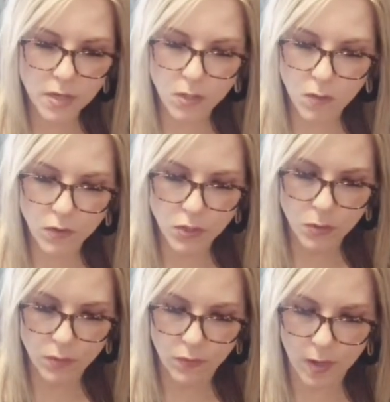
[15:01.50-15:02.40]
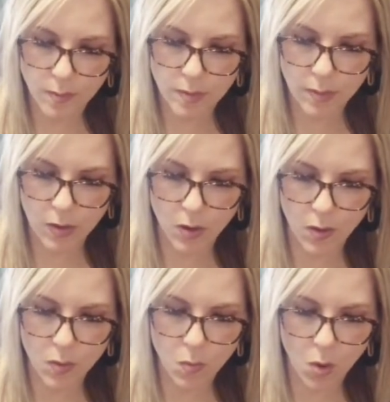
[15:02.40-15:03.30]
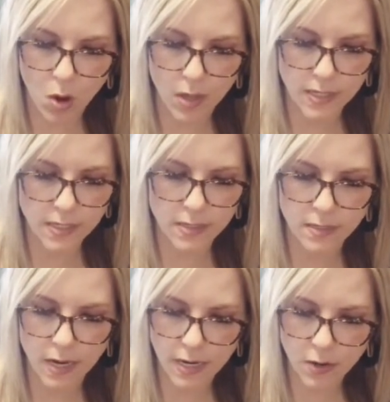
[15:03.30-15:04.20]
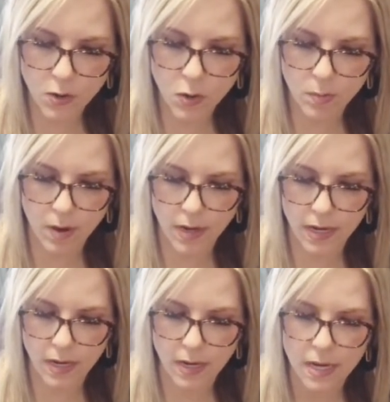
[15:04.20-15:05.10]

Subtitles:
over to a framed mirror on the wall and studied her new body.